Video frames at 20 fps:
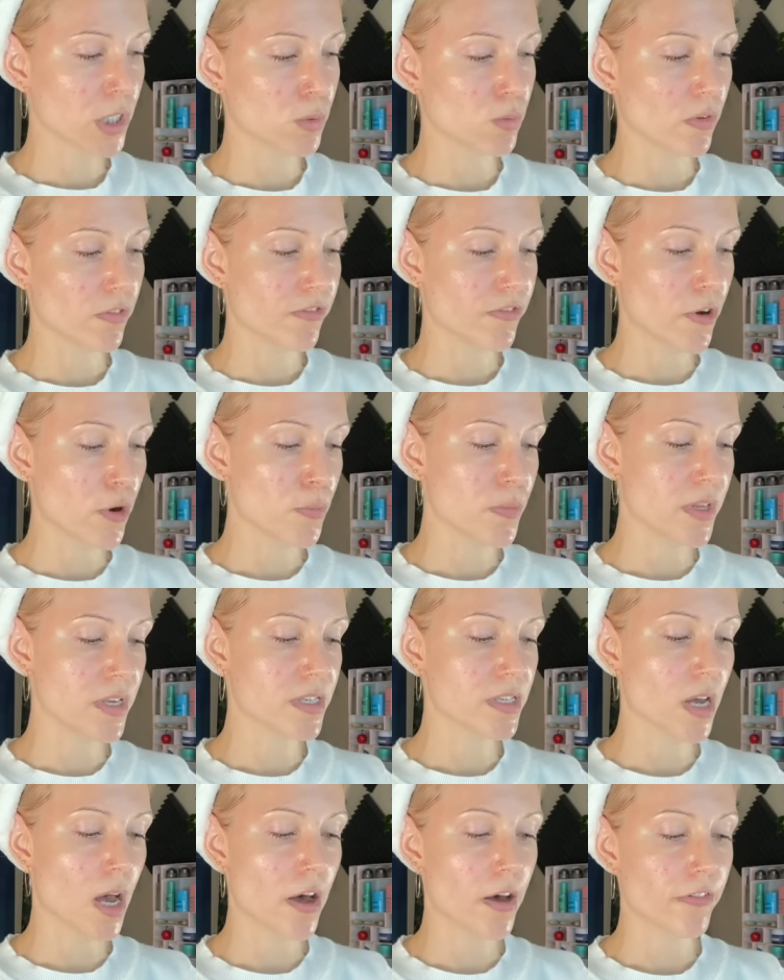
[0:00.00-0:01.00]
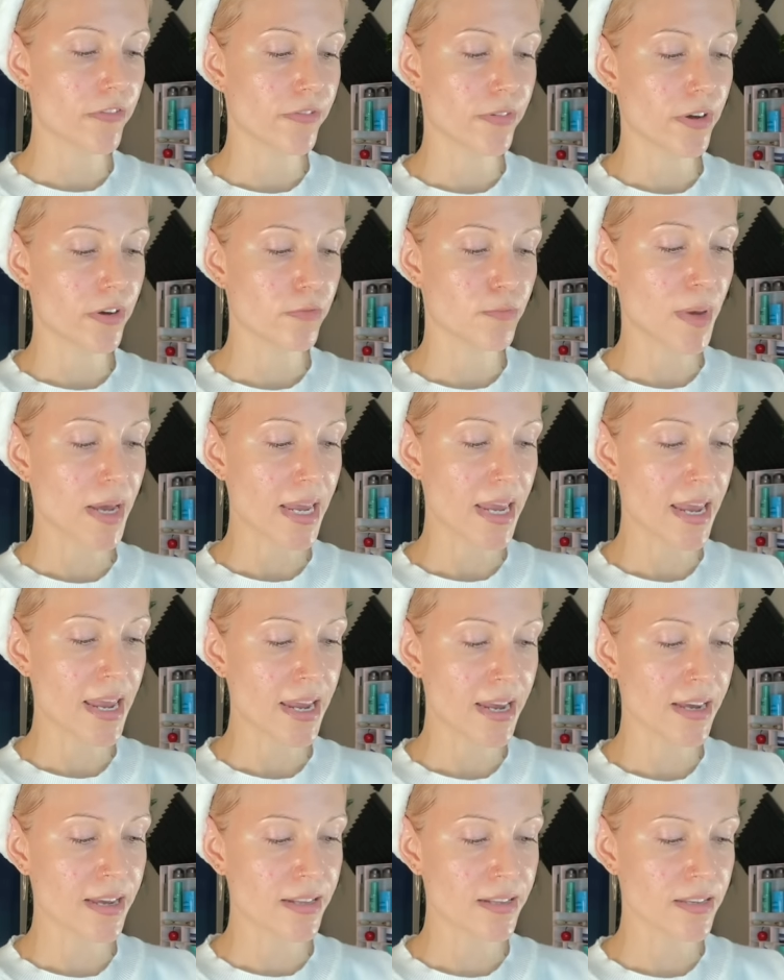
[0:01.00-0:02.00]
We'll foam this off my
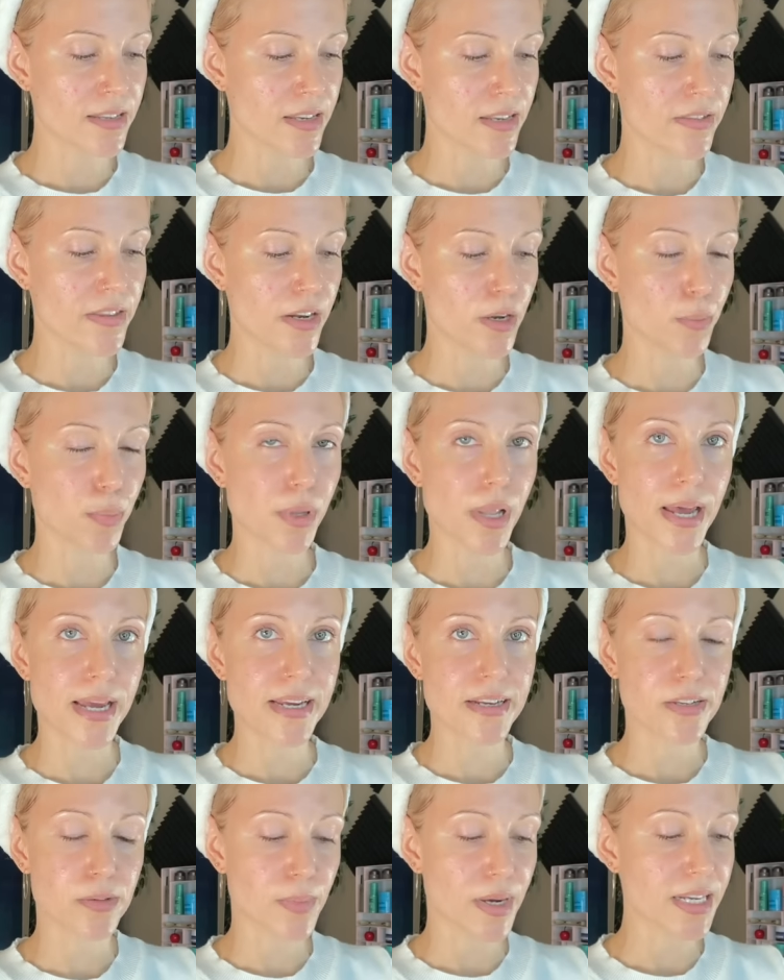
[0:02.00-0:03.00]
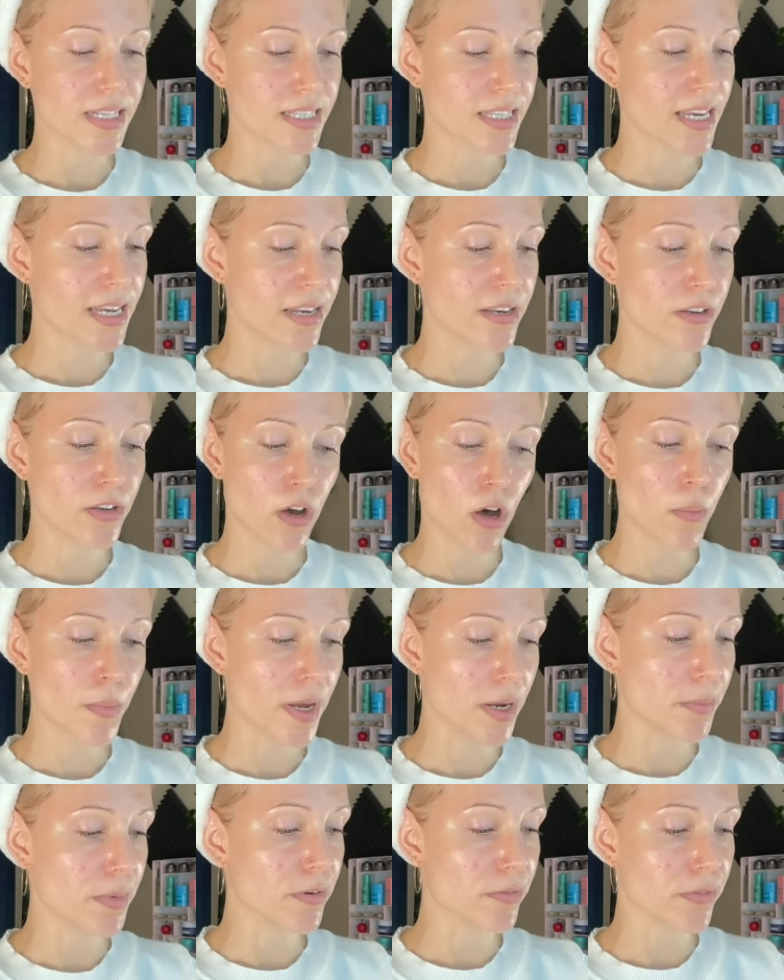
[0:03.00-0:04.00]
hands and then apply it to my skin, y'all
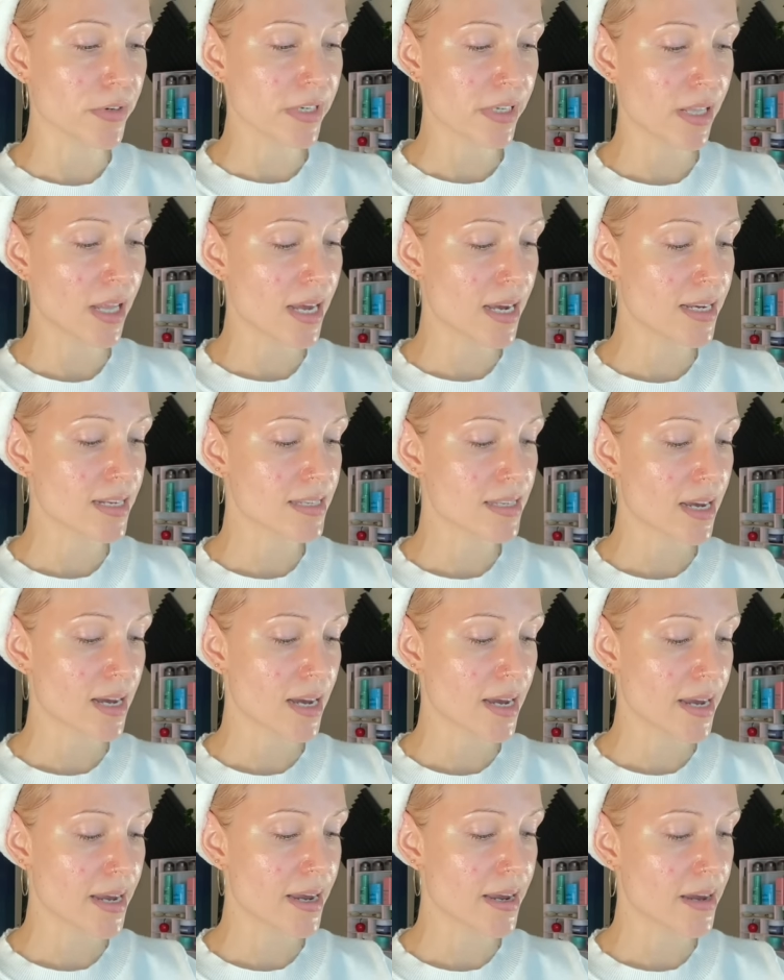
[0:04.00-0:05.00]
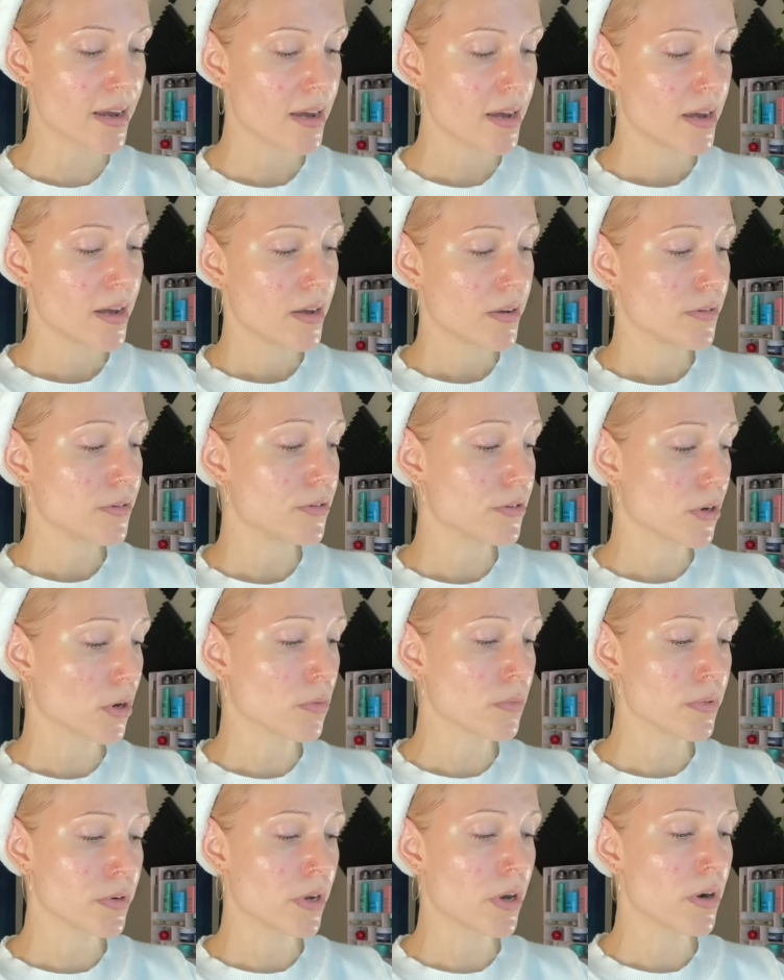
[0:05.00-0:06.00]
made me realize I
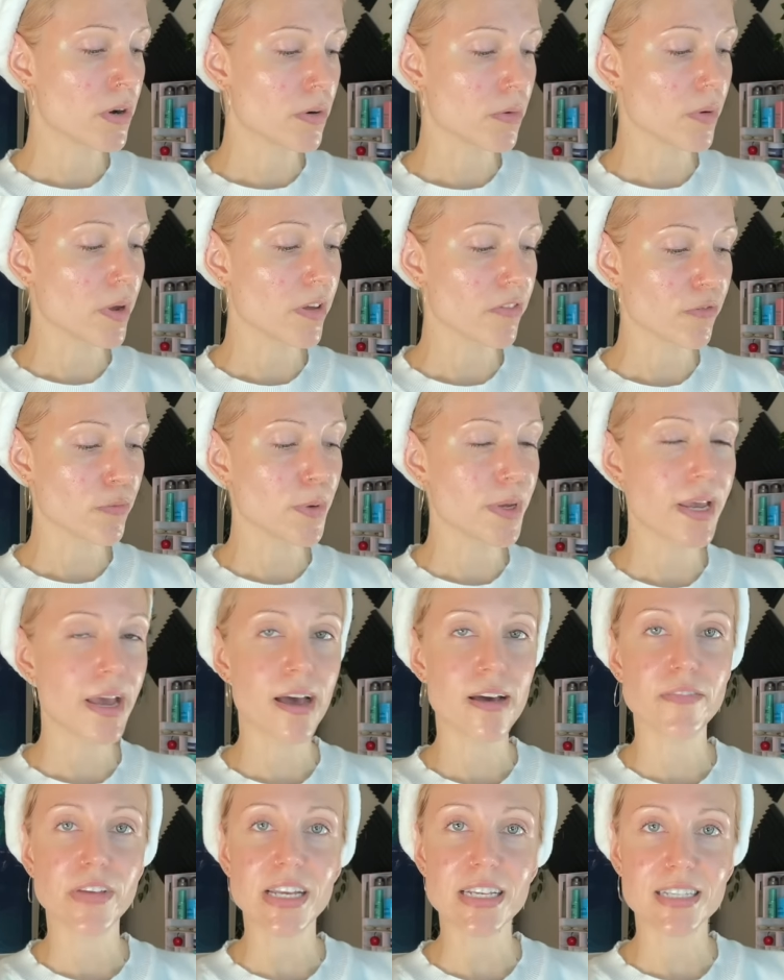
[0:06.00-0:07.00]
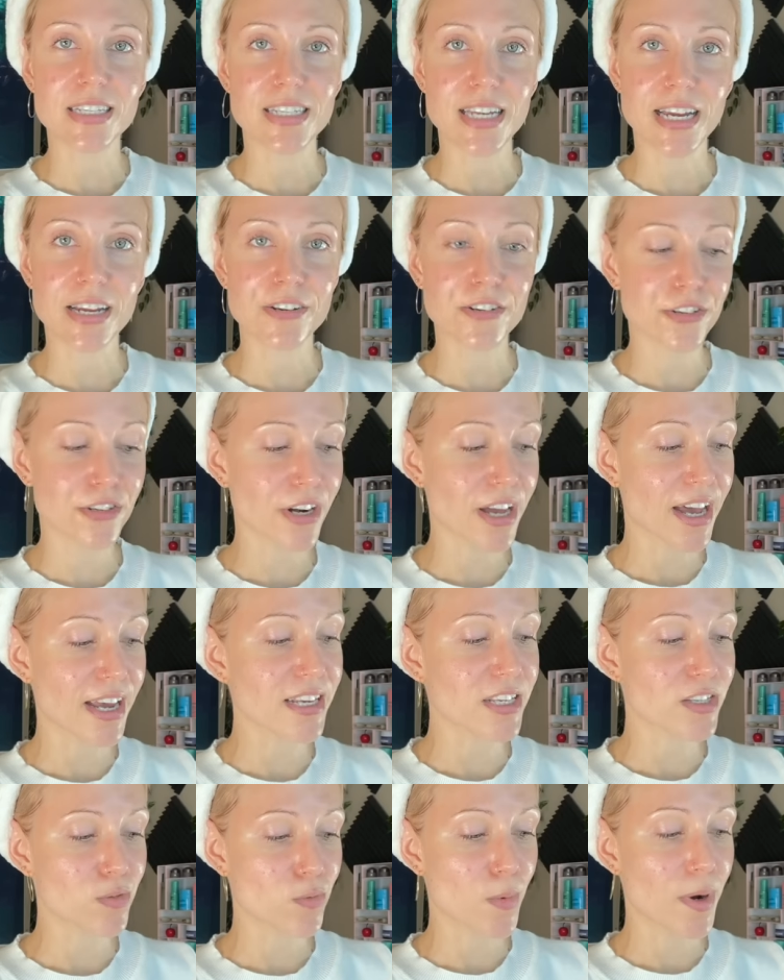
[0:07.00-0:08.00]
don't know if we have a
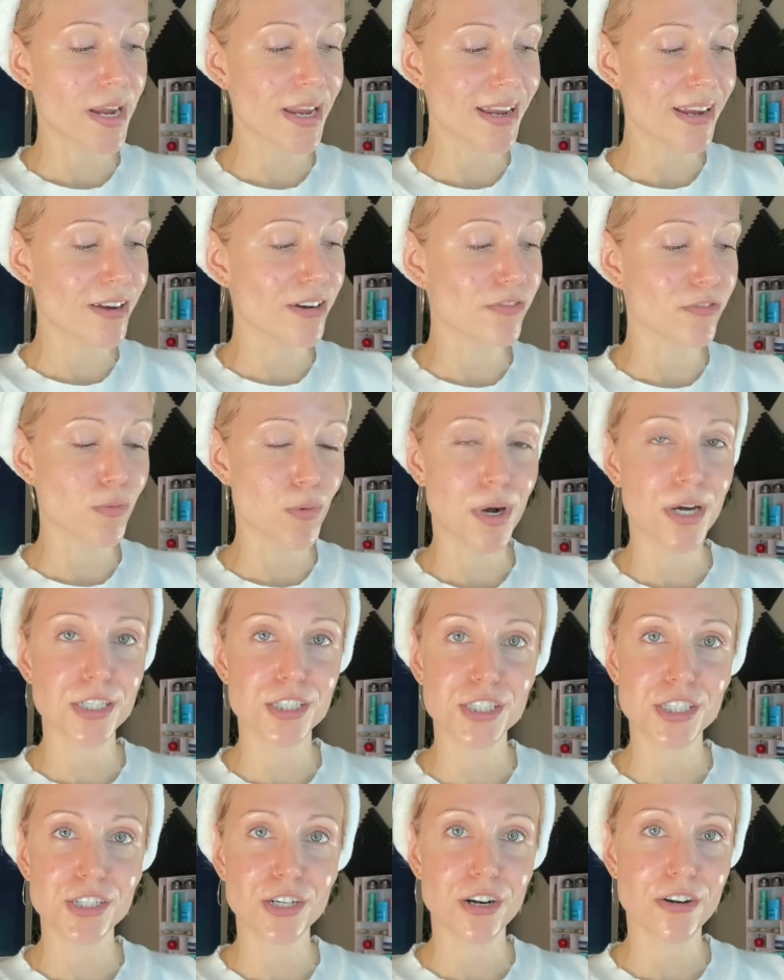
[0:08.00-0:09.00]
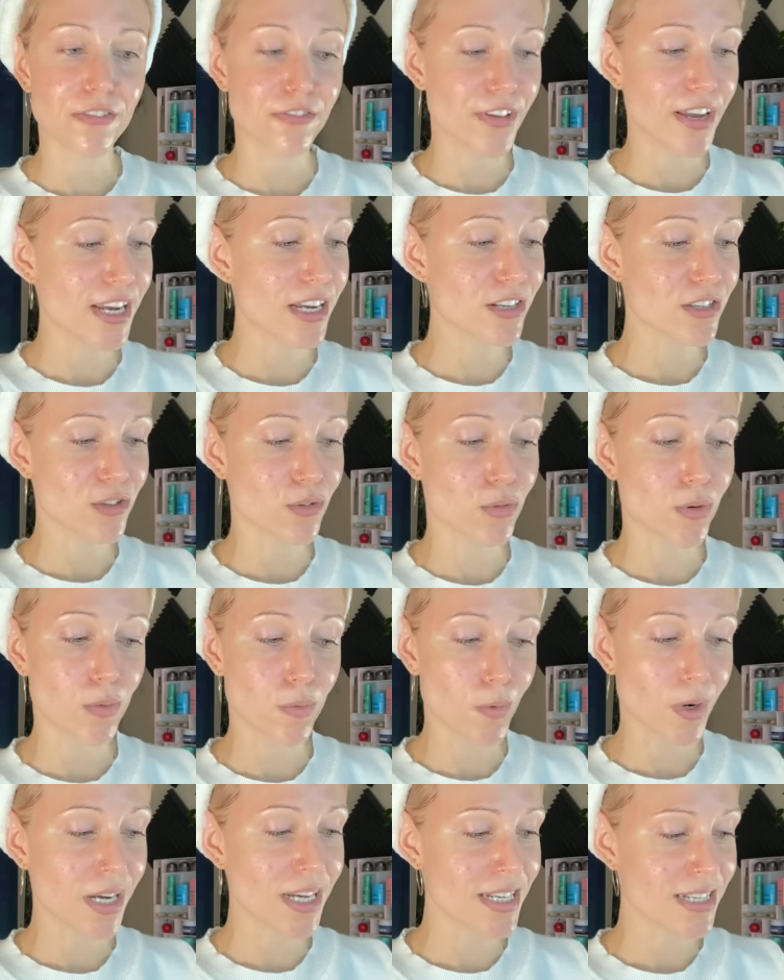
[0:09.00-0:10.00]
standardized way of washing our face or
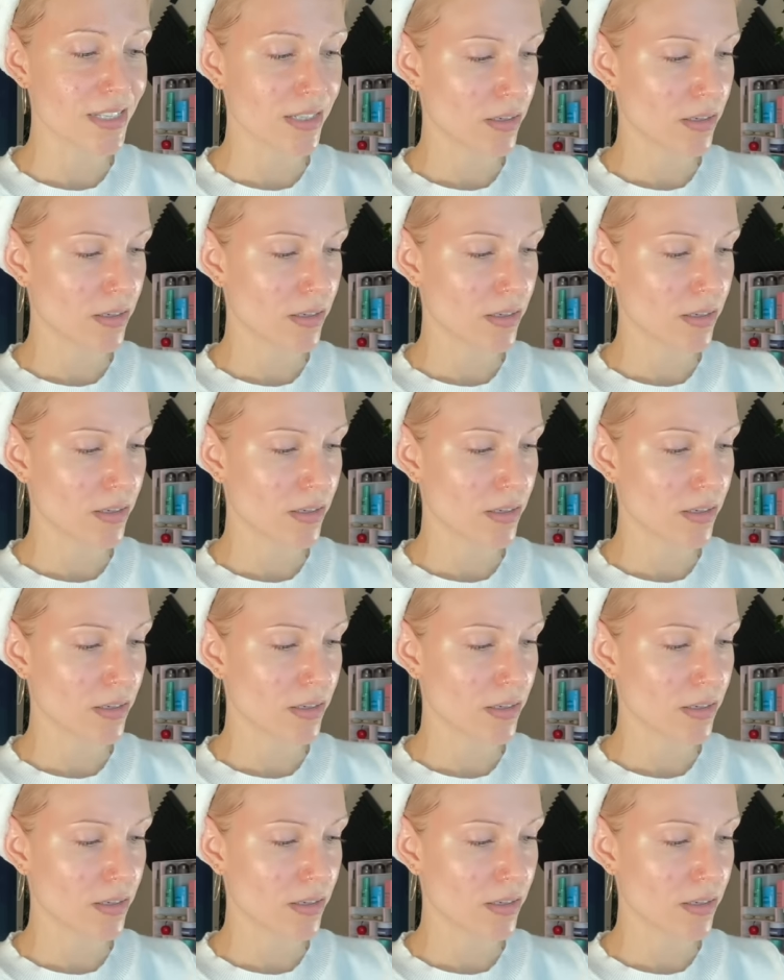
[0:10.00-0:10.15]
what.